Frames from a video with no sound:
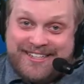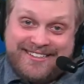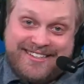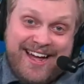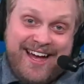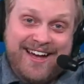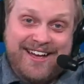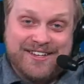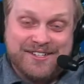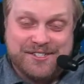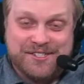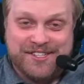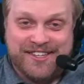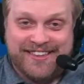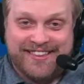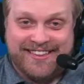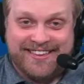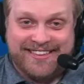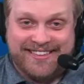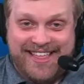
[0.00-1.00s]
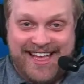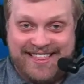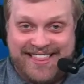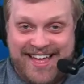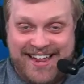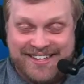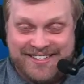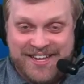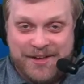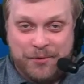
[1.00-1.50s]
It does. That,
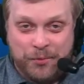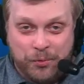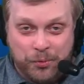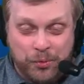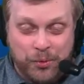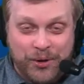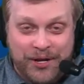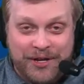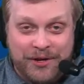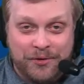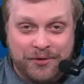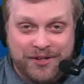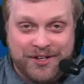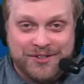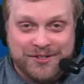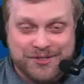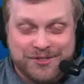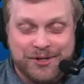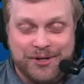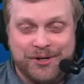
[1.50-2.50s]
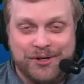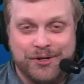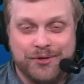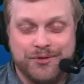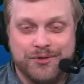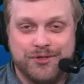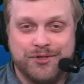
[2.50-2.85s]
that is a real concern.